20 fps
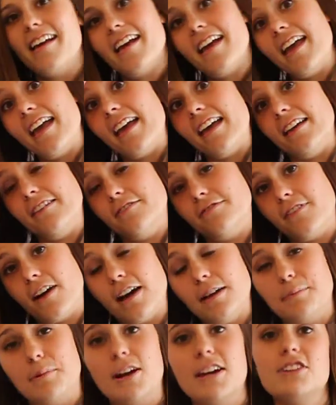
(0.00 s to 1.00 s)
a
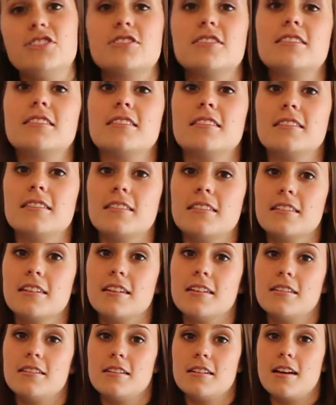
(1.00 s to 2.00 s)
vibration
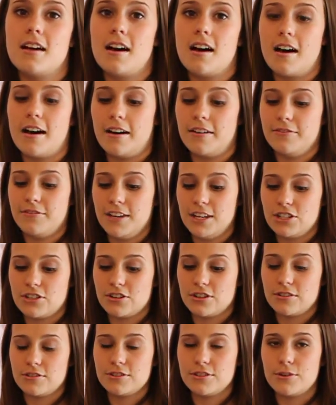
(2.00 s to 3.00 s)
uh,
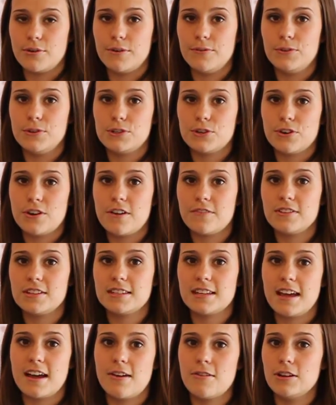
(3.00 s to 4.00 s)
feature. So if you turn off the
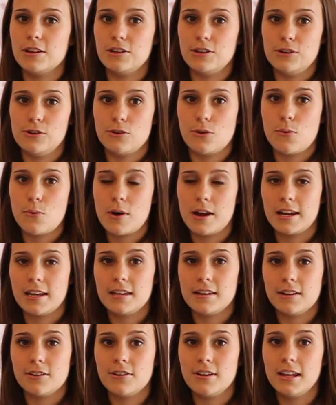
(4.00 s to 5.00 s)
sound and you don't want
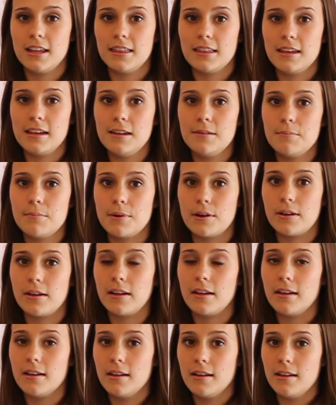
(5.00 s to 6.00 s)
to hear anything,
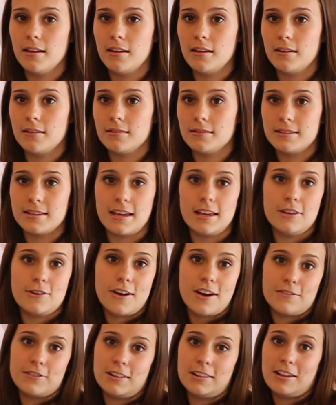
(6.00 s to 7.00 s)
but say you
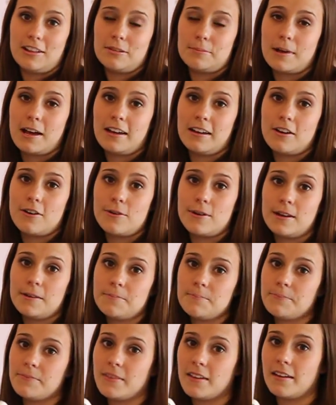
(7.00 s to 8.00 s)
have the lullaby
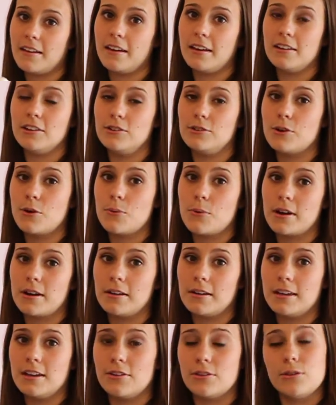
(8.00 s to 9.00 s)
going and you don't want
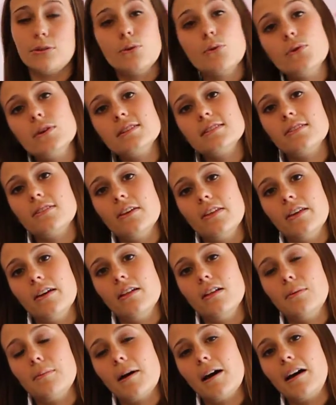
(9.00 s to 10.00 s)
to hear the noise of the
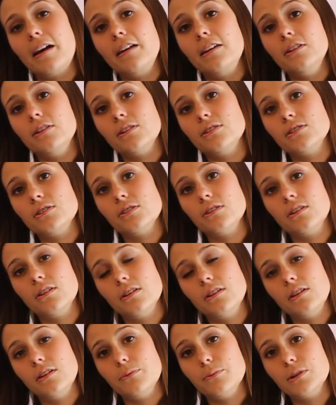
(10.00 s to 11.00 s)
lullaby, you can turn
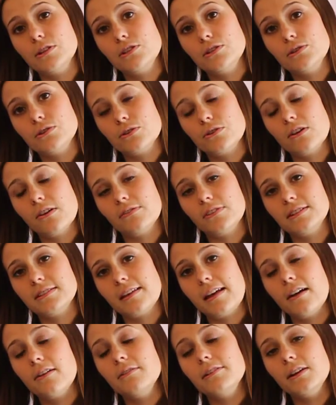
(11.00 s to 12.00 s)
once you turn off the
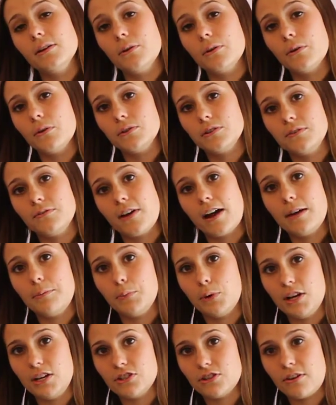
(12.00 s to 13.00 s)
sound, it'll go to
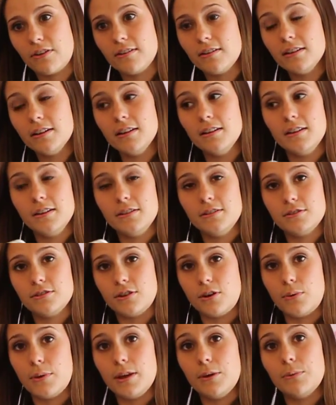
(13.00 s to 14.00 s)
vibration.
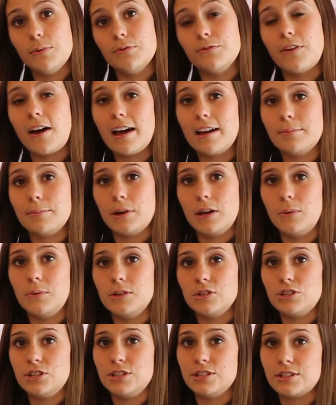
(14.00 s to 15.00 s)
So it will vibrate
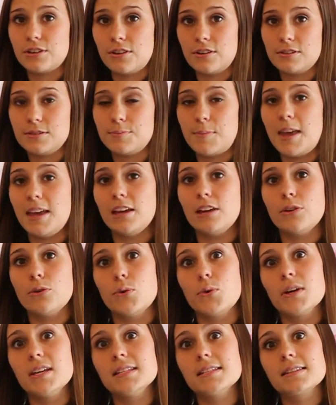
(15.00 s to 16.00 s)
when she starts making
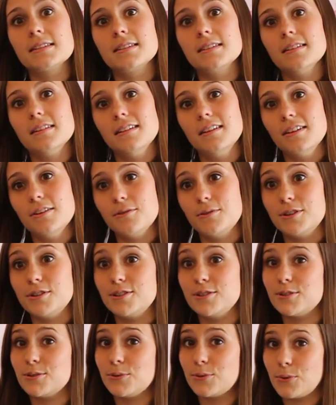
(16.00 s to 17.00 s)
noise,
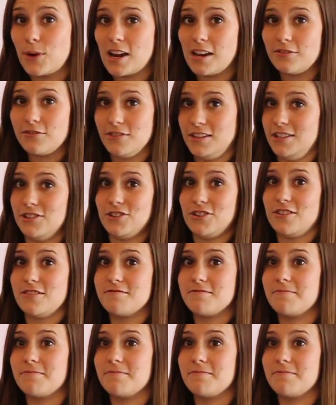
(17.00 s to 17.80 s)
which is a great feature.